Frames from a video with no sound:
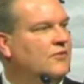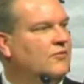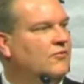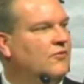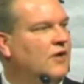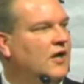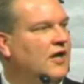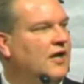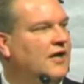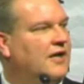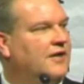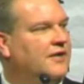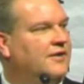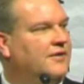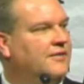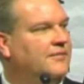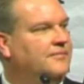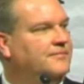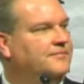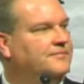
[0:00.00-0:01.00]
Ron
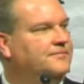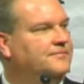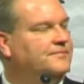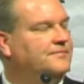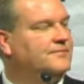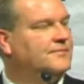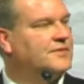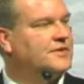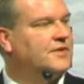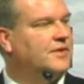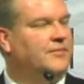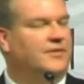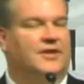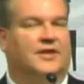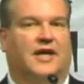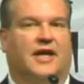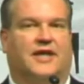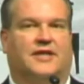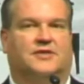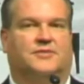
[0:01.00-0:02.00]
and some of the
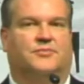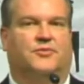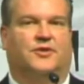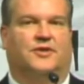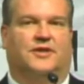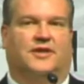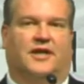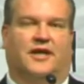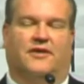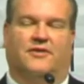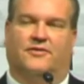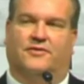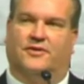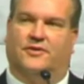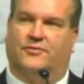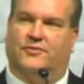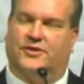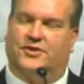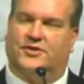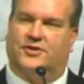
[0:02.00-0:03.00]
guys put together
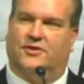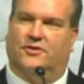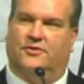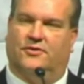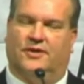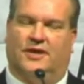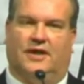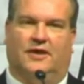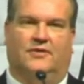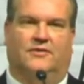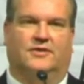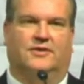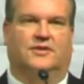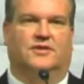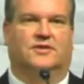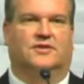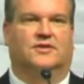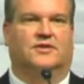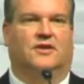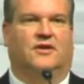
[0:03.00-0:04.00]
that we show now at
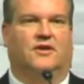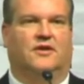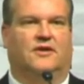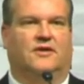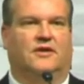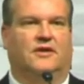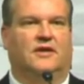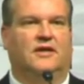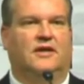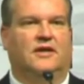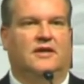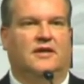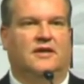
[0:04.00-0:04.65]
the start,